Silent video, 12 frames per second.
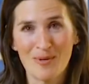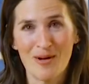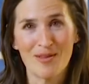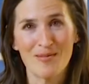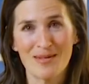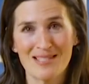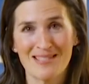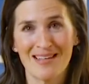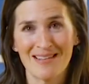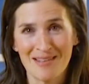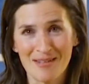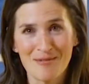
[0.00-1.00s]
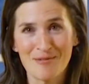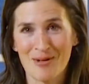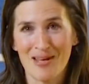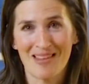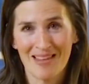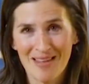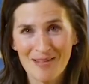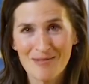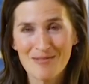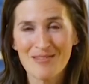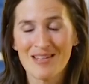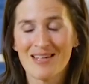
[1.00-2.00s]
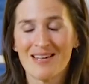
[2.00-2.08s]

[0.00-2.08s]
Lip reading: part of the reason I live where I live,